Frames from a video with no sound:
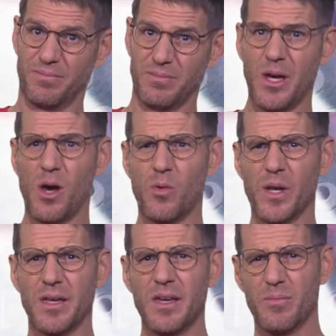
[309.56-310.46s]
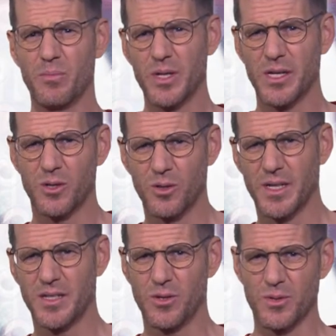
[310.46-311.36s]
They're already pretty good
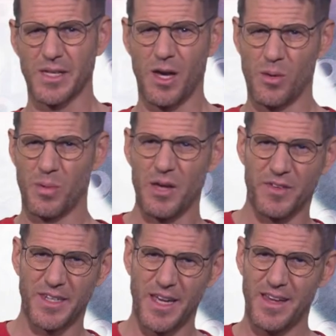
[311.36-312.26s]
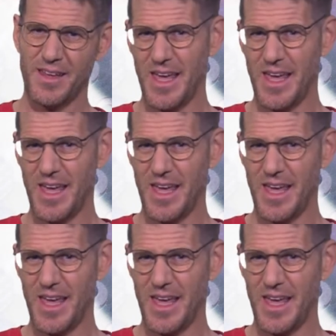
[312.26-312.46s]
at using our private data